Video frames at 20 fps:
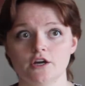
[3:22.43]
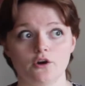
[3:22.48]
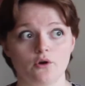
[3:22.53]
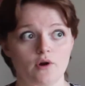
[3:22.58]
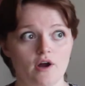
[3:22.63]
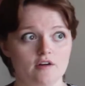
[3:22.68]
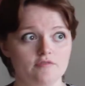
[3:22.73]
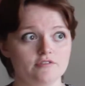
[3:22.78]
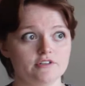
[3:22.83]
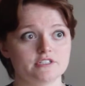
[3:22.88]

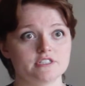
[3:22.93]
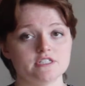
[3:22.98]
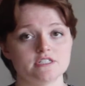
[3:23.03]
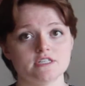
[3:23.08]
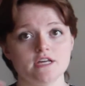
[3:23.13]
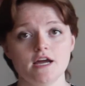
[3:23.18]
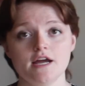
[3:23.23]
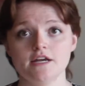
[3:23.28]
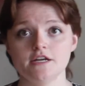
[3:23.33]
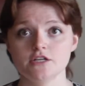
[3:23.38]
graphic
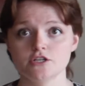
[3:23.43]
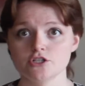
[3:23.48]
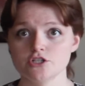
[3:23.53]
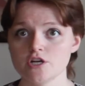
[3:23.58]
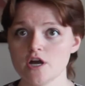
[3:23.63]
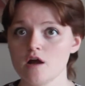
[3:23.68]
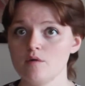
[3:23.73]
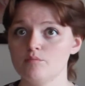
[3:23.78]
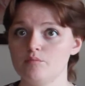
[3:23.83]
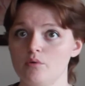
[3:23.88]
design
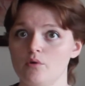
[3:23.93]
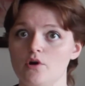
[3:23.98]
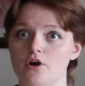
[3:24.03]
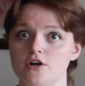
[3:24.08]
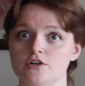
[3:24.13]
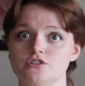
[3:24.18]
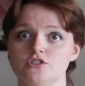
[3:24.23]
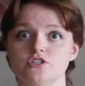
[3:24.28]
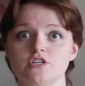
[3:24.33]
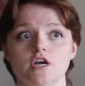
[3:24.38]
job
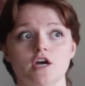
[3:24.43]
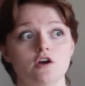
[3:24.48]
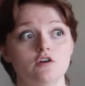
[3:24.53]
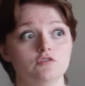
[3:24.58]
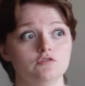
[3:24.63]
boards,